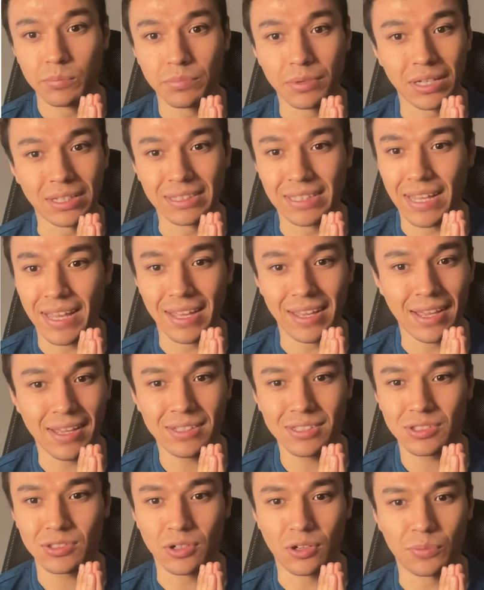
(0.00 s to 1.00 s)
But the
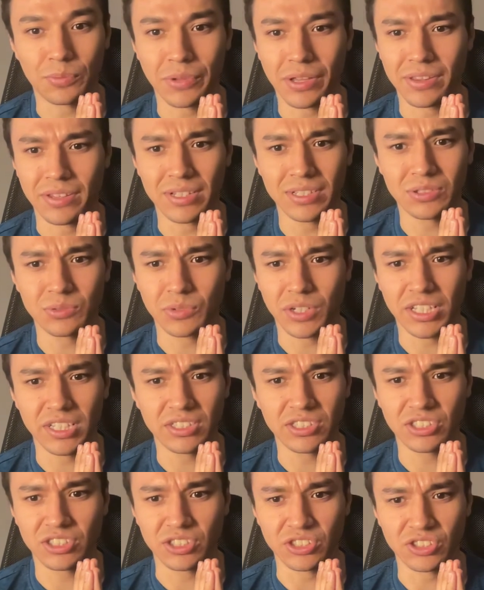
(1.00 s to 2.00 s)
head sculpt on this one,
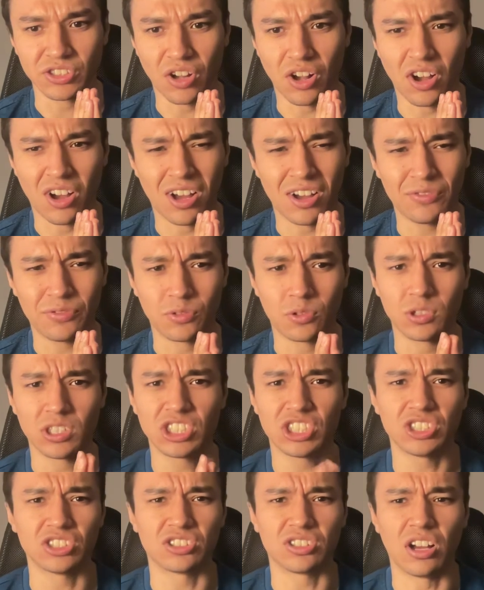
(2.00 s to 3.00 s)
it's just awful.
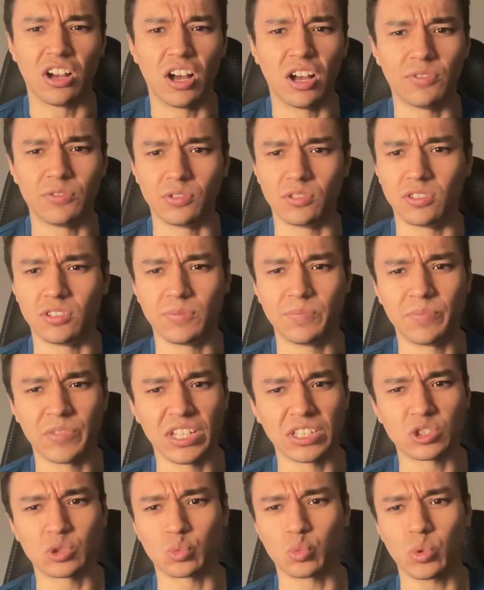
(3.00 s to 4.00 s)
It's just awful.
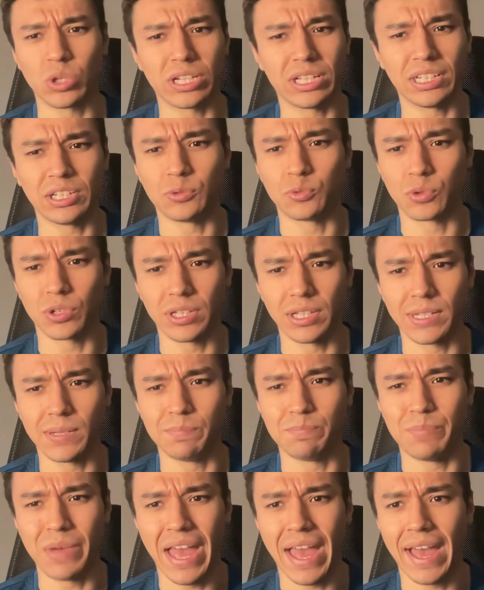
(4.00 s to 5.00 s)
It's really,
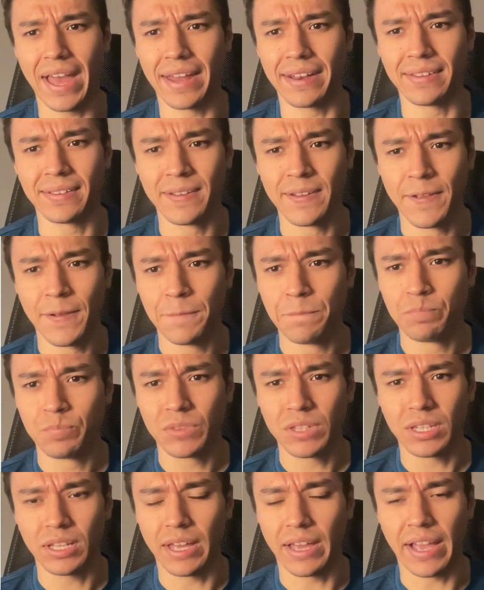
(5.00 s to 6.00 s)
really bad.
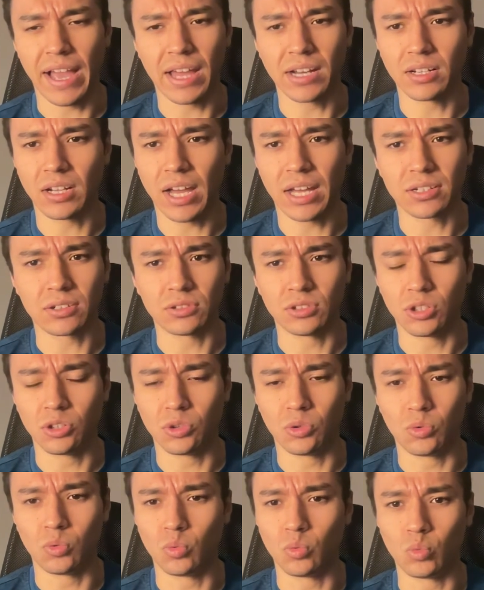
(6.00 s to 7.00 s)
I don't
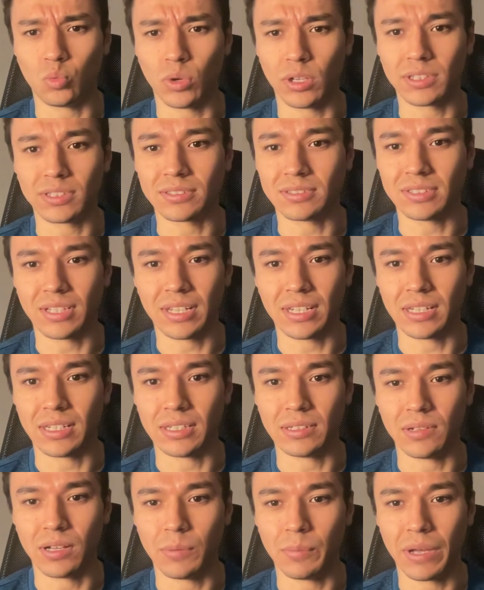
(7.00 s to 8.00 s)
know what to
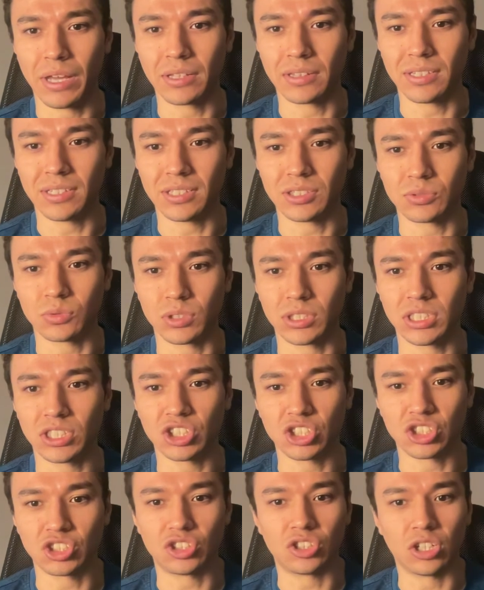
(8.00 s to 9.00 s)
say about this one. It
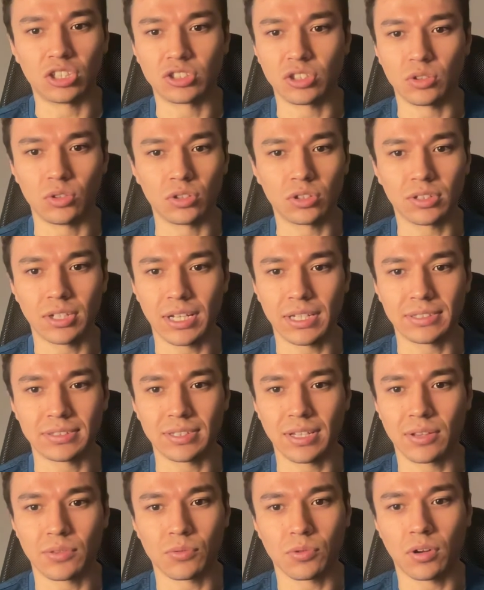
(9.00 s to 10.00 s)
just doesn't look like
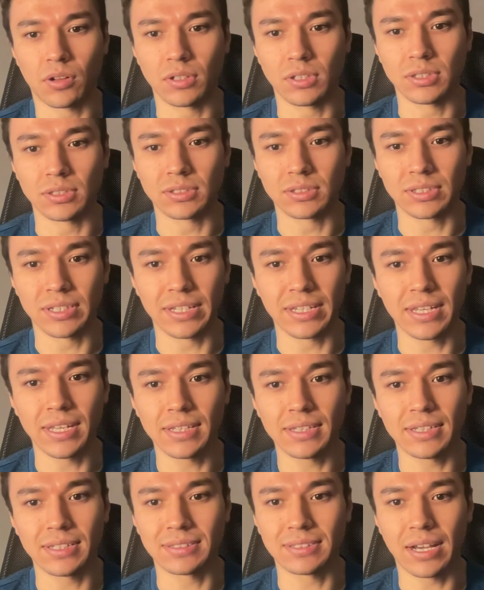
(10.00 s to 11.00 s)
Seth Rollins.
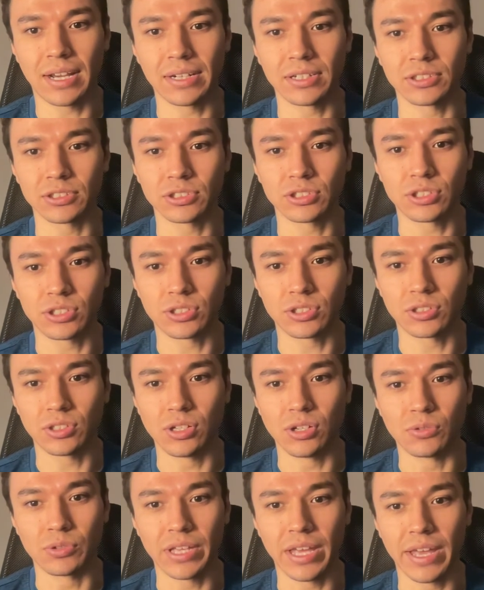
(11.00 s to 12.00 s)
Again, the attire's
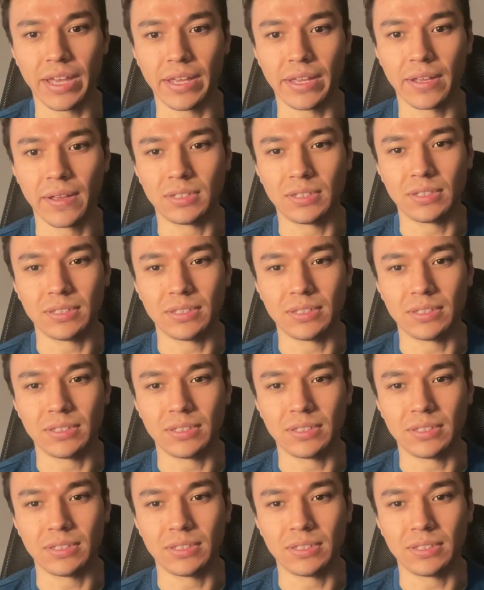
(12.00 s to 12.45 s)
okay.